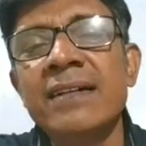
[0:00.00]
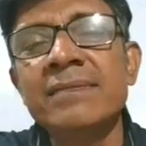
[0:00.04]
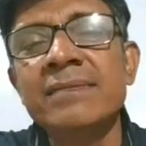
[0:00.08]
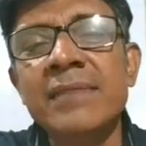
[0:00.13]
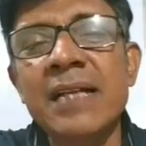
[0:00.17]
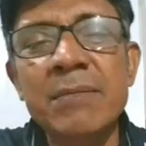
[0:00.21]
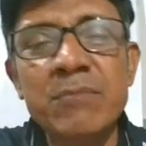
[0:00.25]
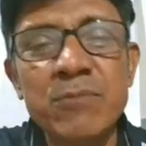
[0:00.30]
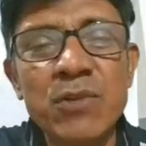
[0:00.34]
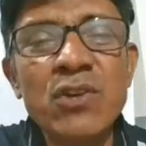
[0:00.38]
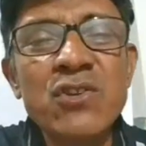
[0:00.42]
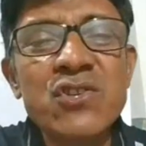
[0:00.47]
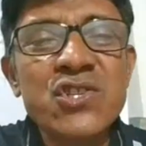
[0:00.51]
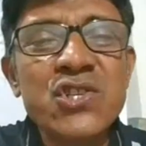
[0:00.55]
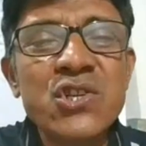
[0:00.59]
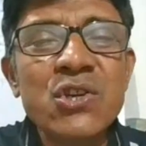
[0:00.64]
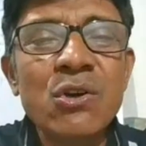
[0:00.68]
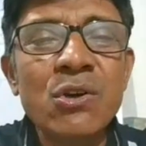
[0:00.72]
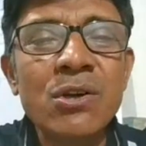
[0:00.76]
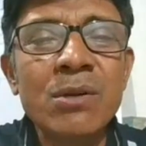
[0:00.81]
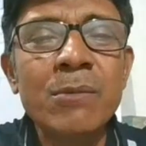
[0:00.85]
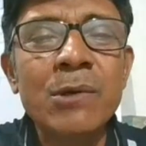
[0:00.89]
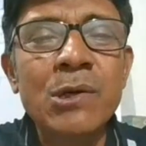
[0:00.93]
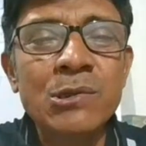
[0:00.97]
I'm not
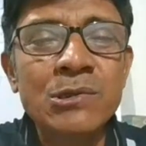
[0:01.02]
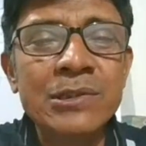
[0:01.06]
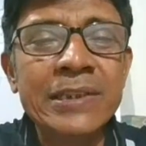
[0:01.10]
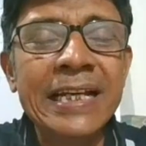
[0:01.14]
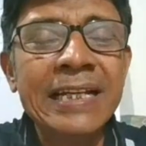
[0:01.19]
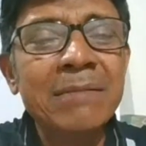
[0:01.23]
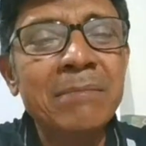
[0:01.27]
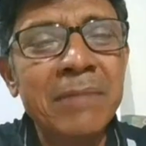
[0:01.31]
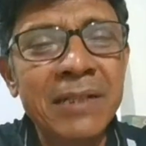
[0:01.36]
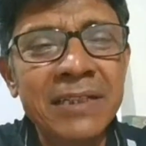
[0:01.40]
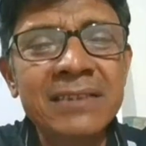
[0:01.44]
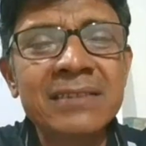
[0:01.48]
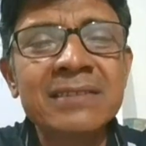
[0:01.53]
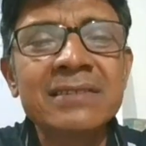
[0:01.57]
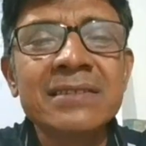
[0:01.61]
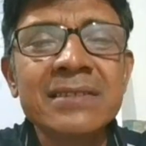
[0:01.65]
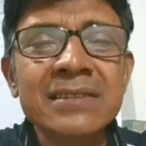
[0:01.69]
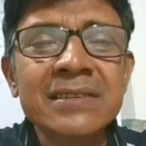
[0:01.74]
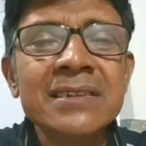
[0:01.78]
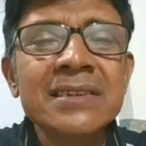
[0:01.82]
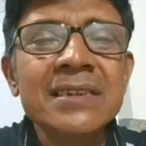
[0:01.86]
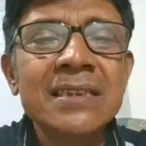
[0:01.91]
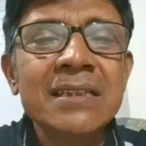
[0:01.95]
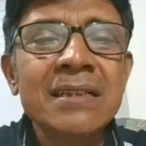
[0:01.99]
sure about that, but
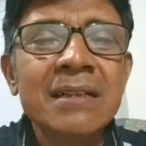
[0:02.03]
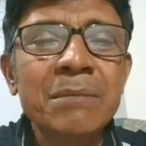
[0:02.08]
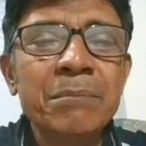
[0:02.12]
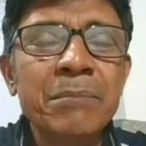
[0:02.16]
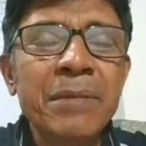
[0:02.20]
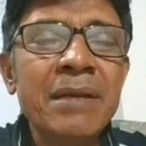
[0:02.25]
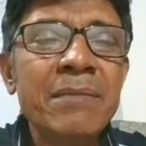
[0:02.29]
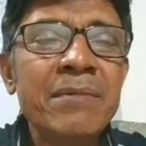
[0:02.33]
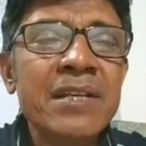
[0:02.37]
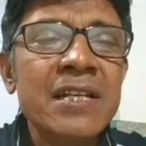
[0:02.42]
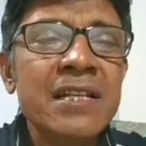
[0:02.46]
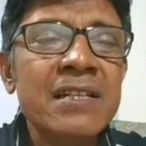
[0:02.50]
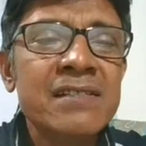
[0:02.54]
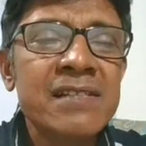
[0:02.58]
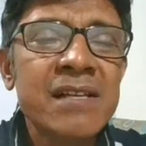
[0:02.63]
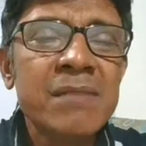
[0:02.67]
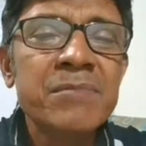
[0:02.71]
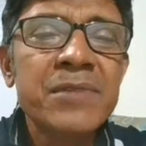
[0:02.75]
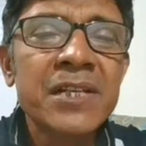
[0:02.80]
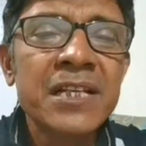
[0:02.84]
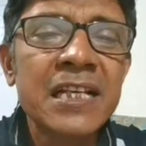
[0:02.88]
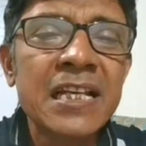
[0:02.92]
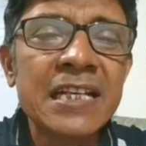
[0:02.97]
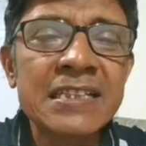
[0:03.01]
maybe
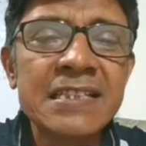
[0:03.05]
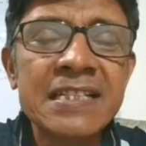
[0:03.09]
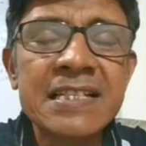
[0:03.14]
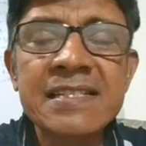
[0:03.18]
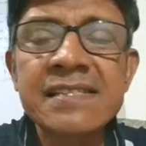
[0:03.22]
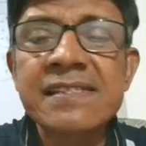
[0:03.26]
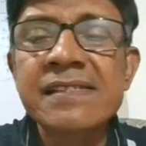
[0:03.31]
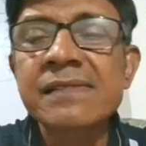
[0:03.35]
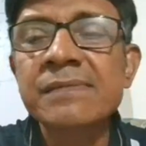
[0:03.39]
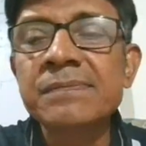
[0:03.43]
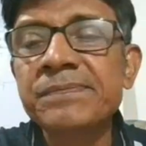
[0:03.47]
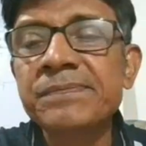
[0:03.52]
something like this.